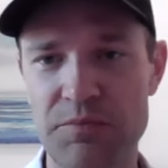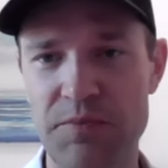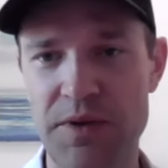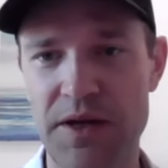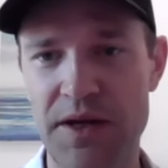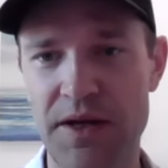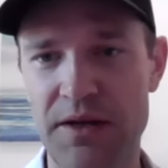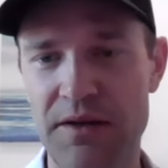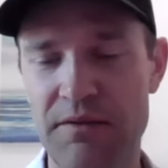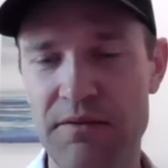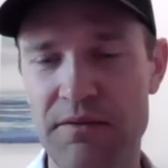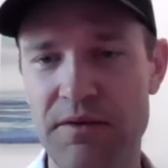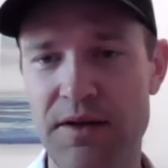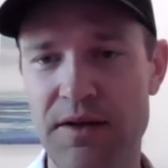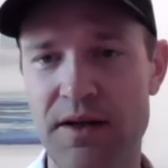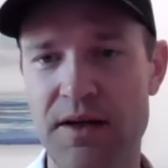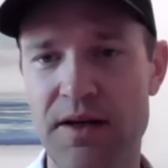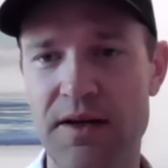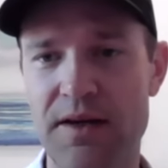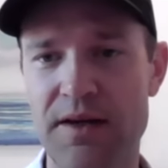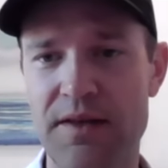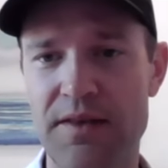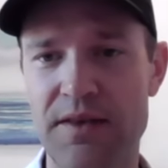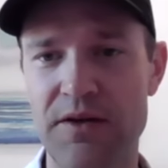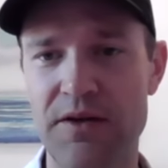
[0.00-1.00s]
bank, uh,
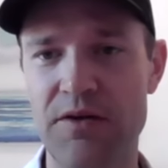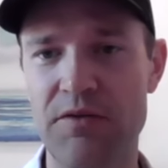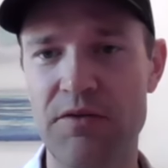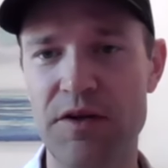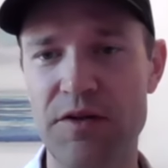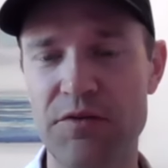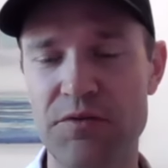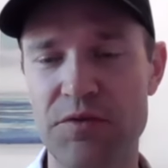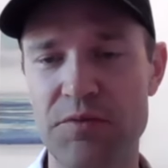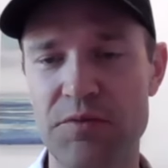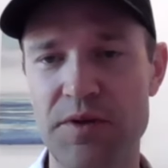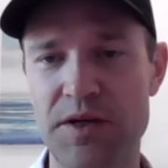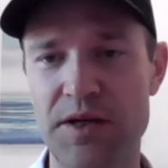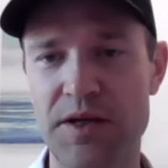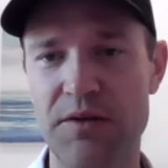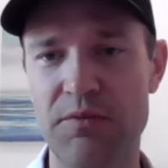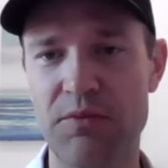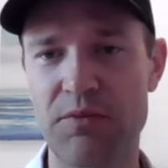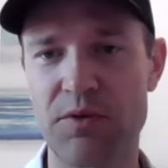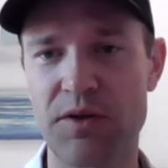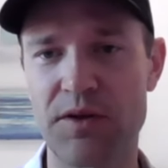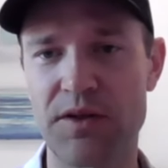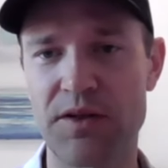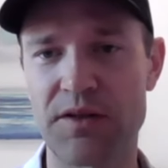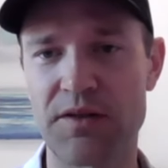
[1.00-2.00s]
in their investment bank,
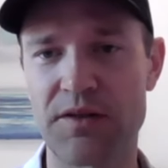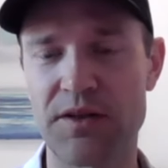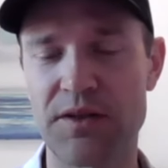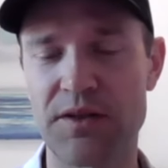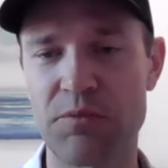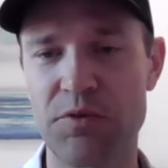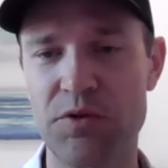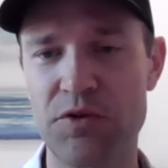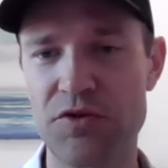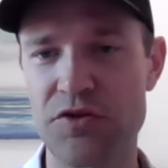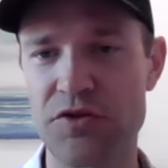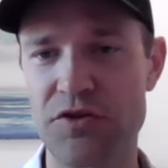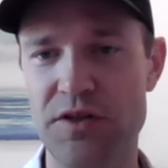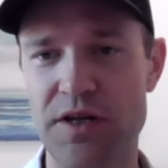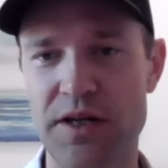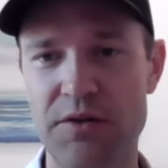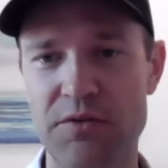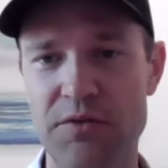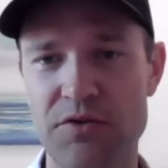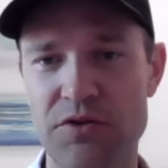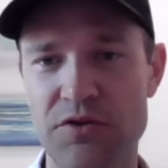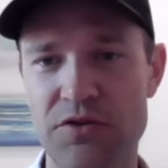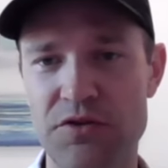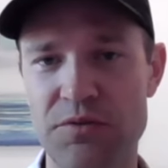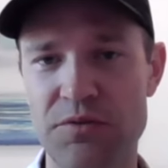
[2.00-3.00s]
working in the mergers and
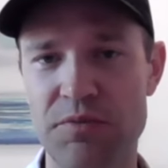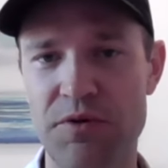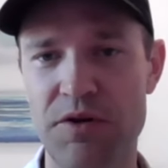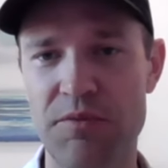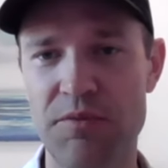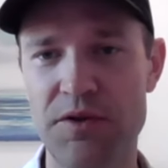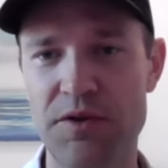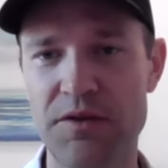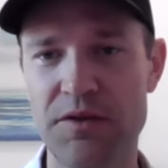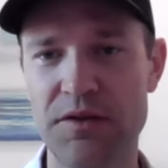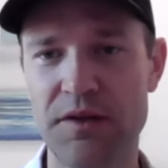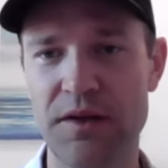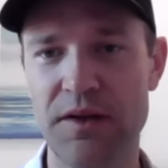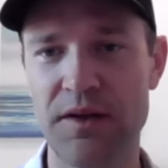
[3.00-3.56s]
acquisition department.